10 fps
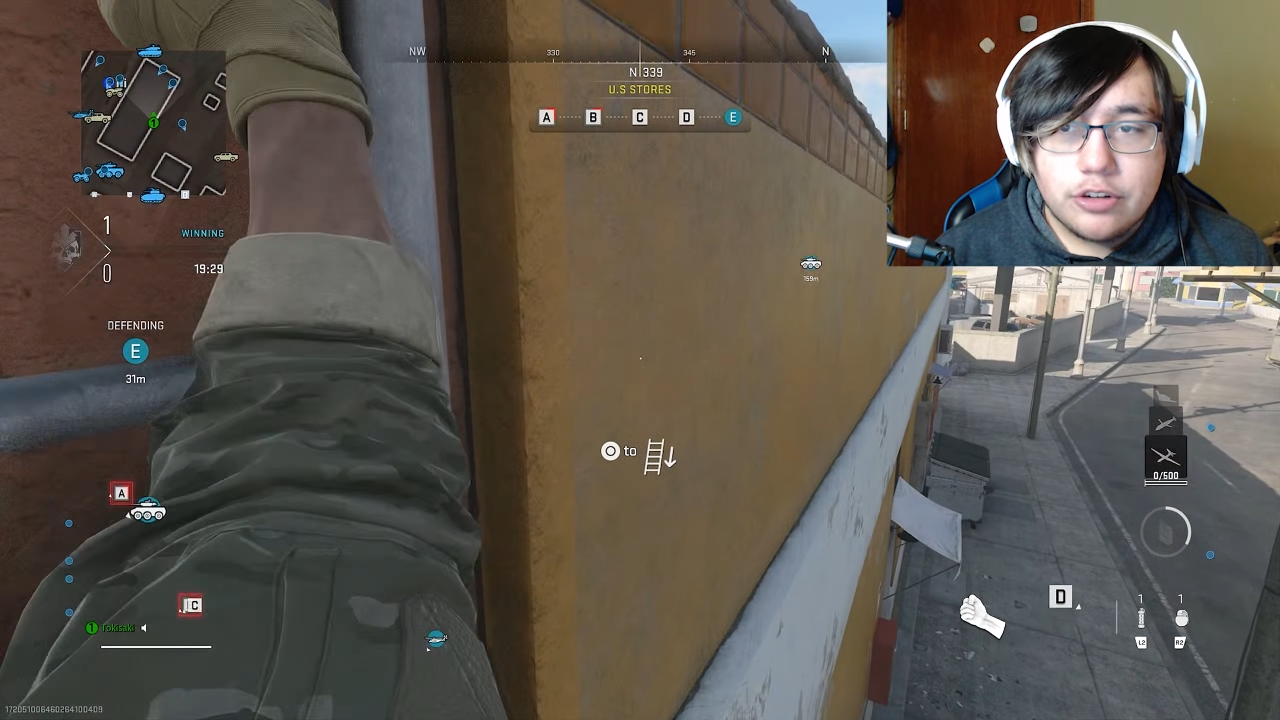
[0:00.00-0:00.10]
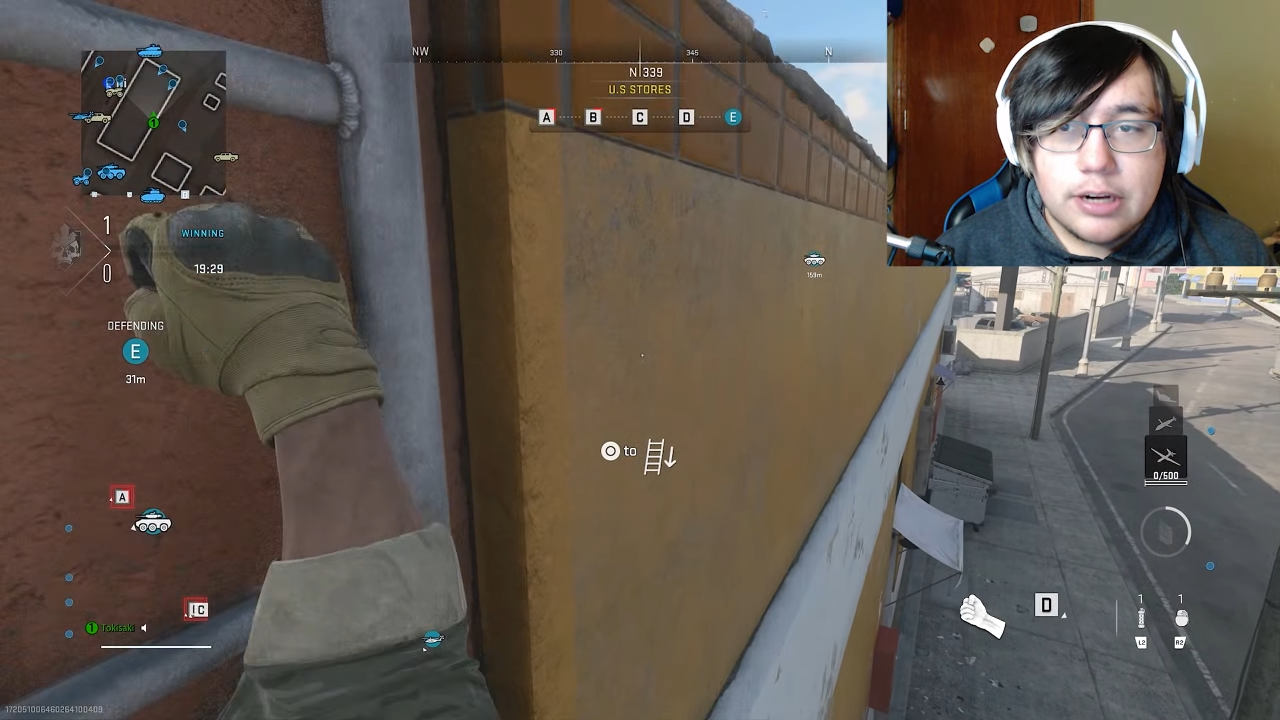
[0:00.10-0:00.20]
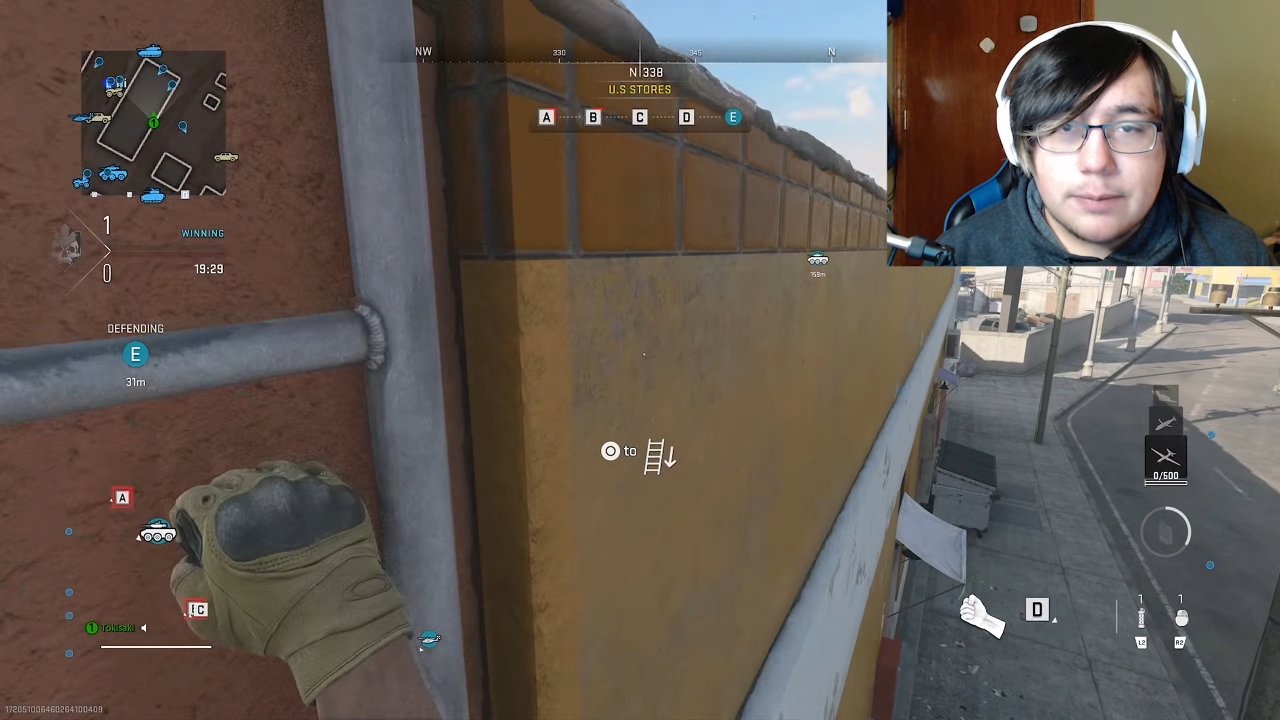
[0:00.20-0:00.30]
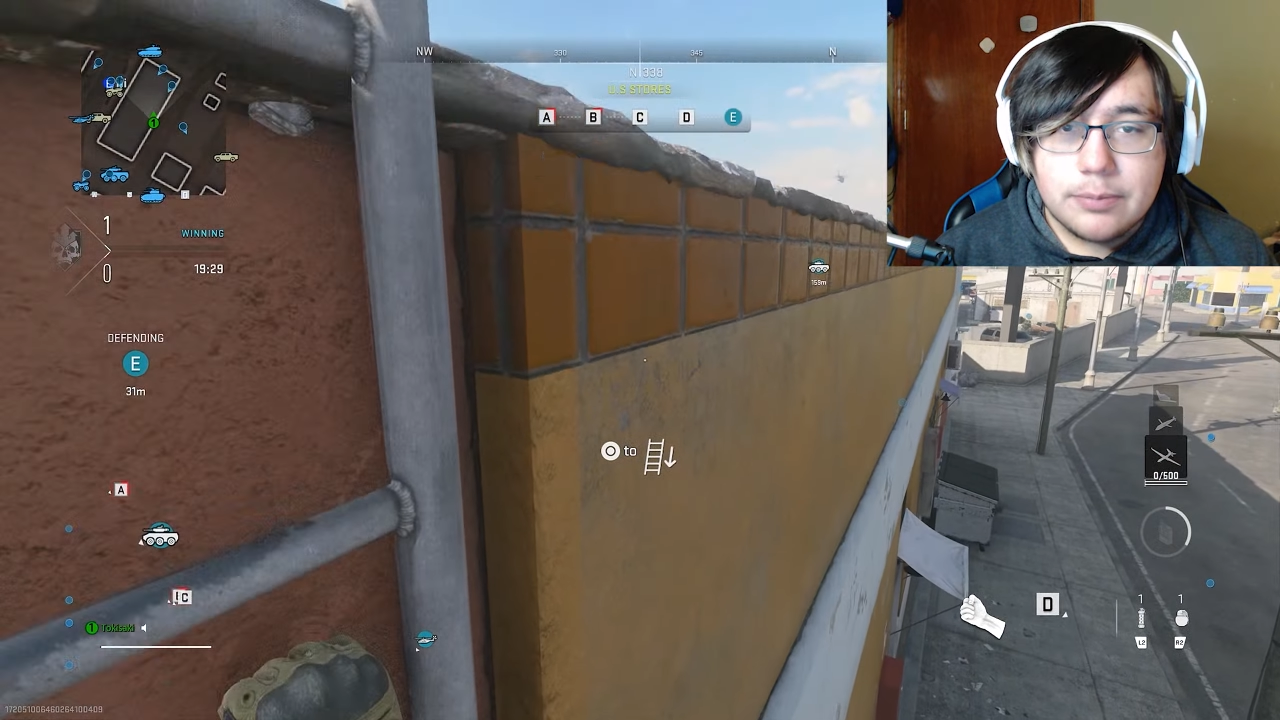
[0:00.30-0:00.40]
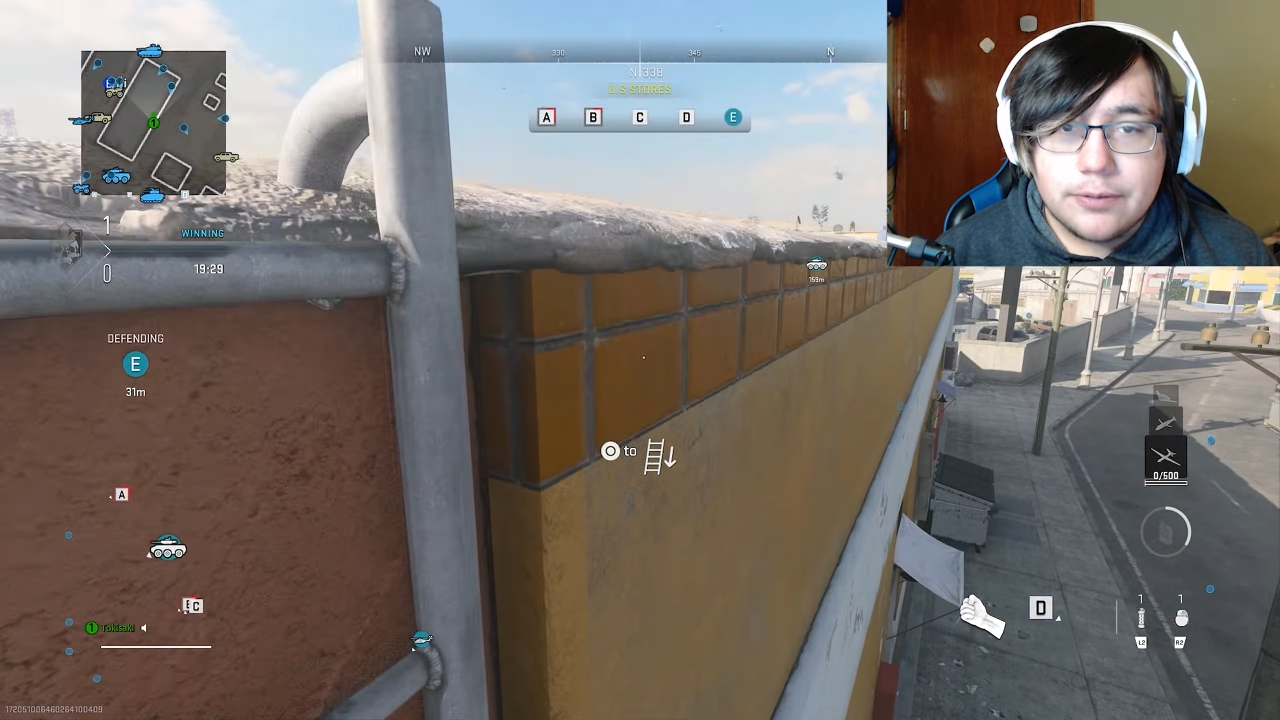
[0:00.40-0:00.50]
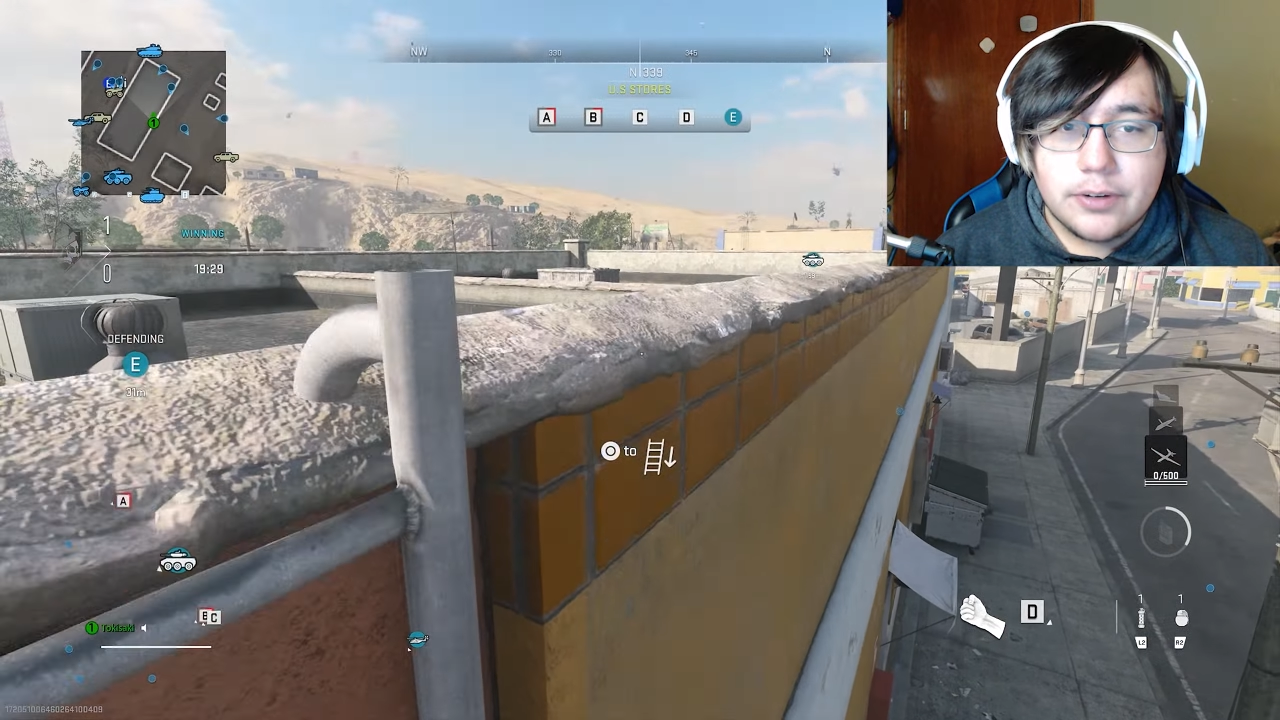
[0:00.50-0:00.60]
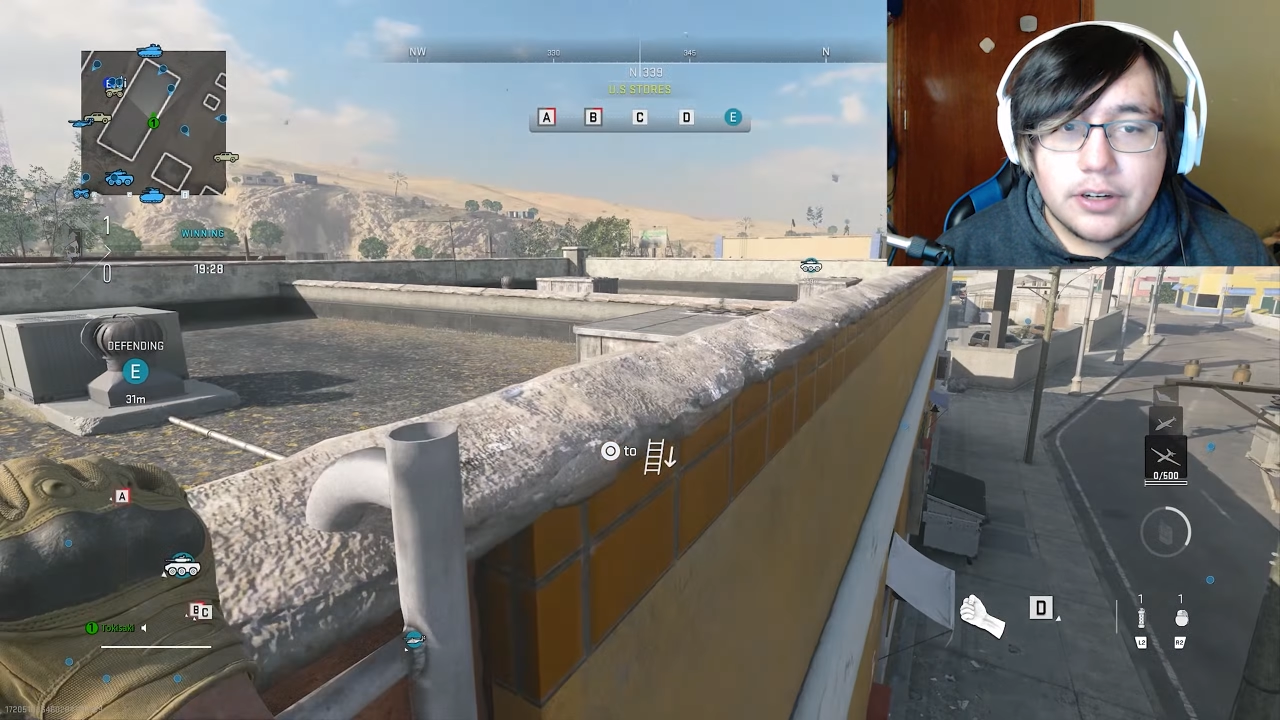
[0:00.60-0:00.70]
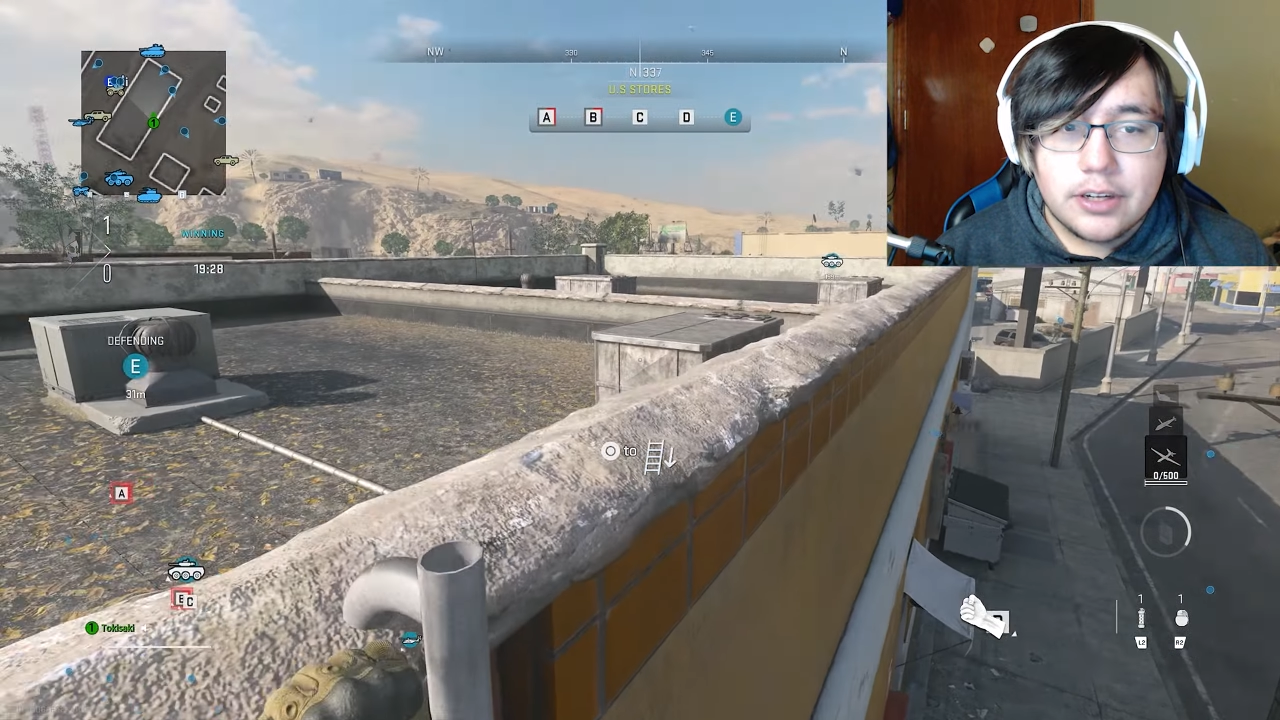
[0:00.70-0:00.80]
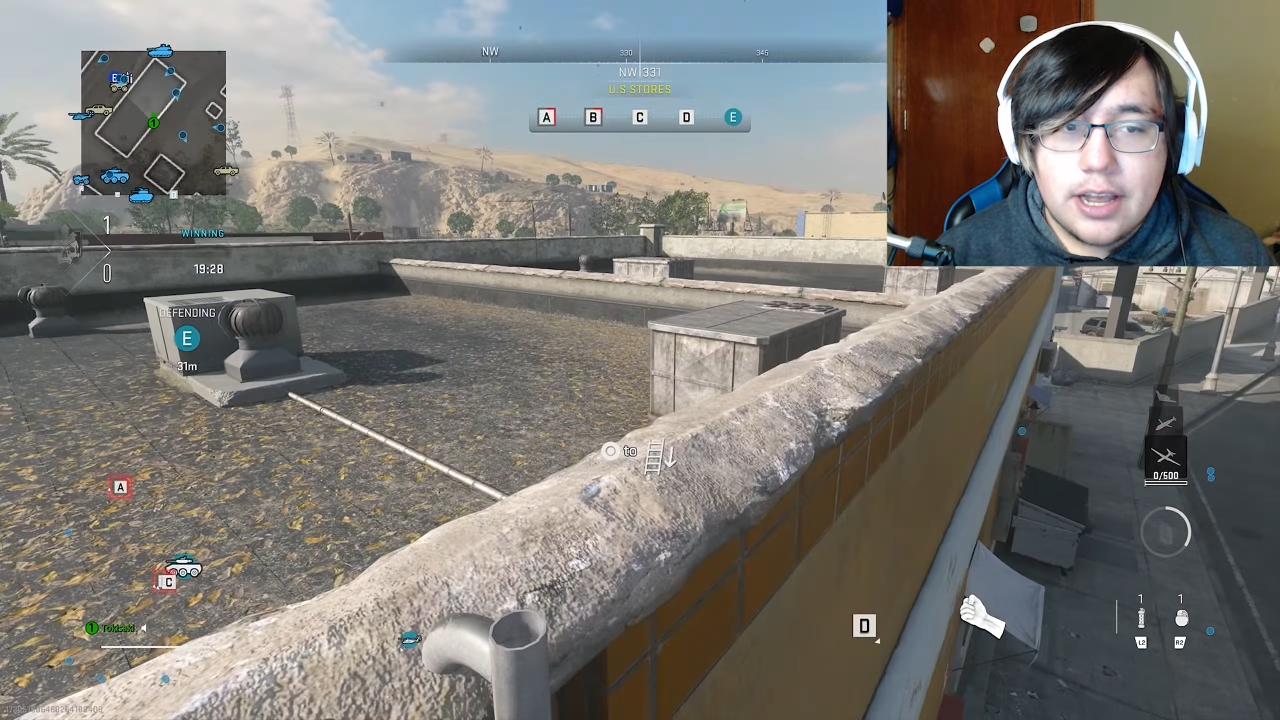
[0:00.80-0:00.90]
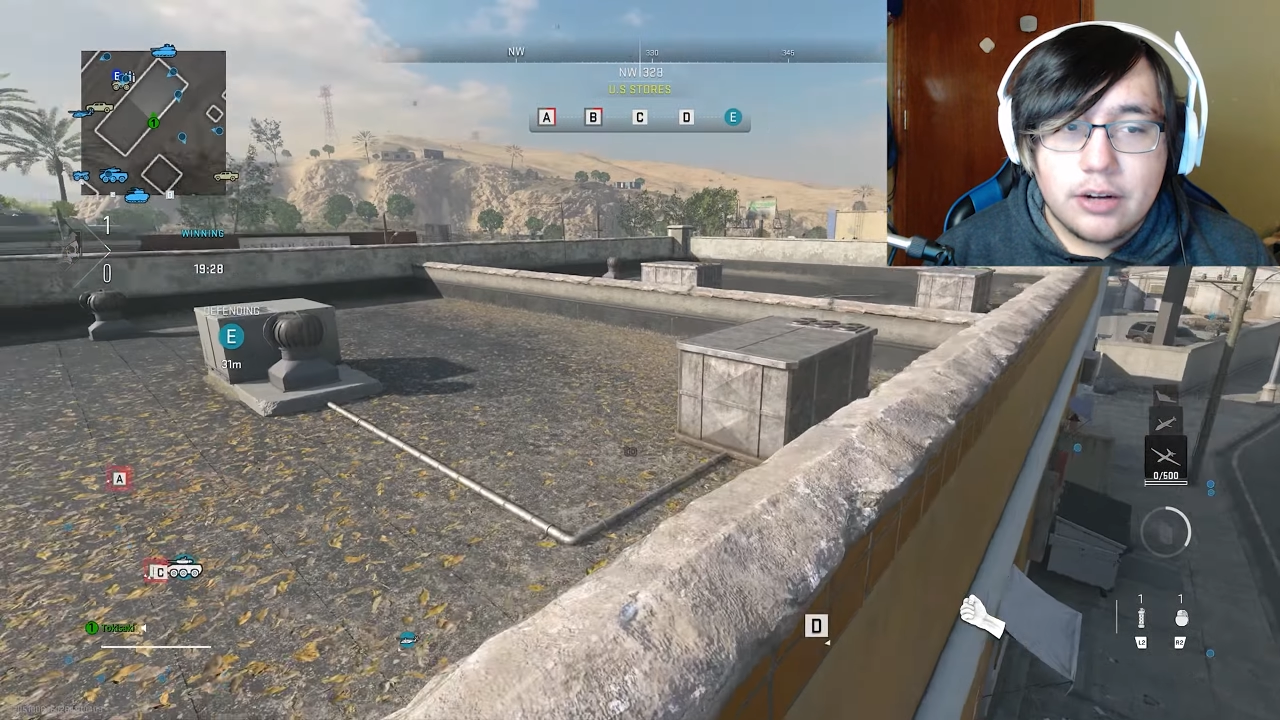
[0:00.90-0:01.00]
trap the
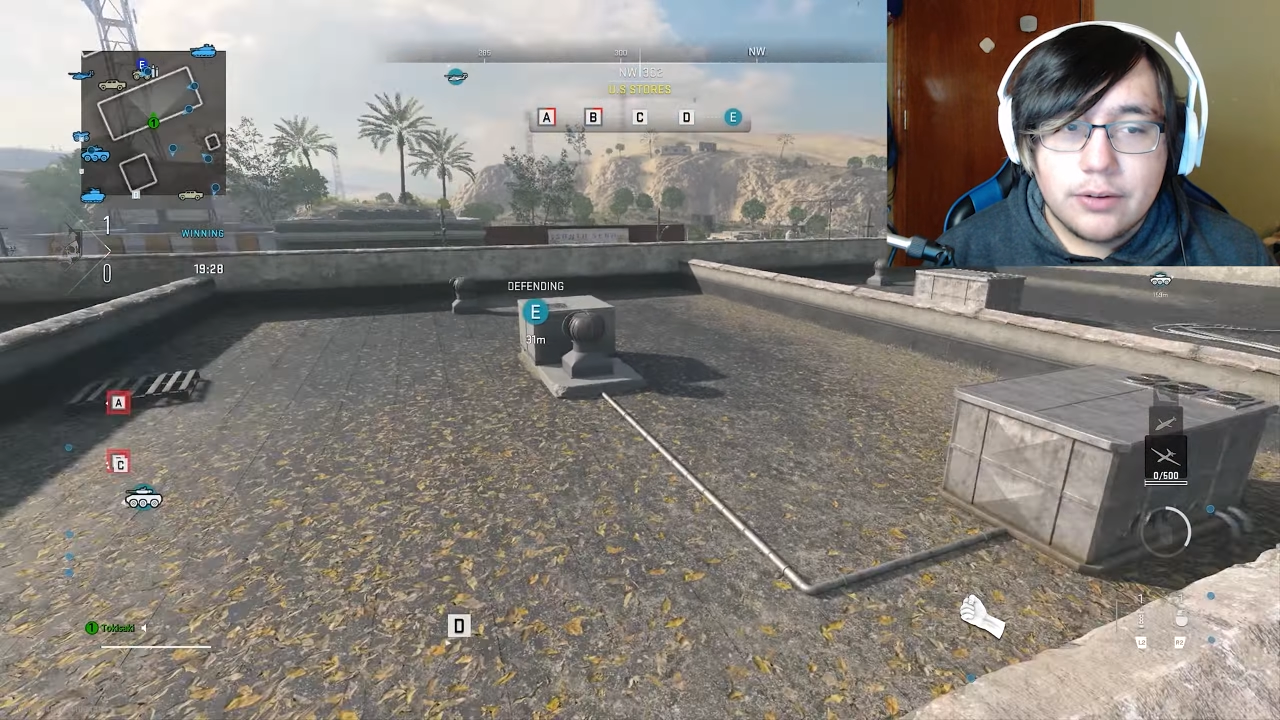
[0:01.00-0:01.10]
fuck out of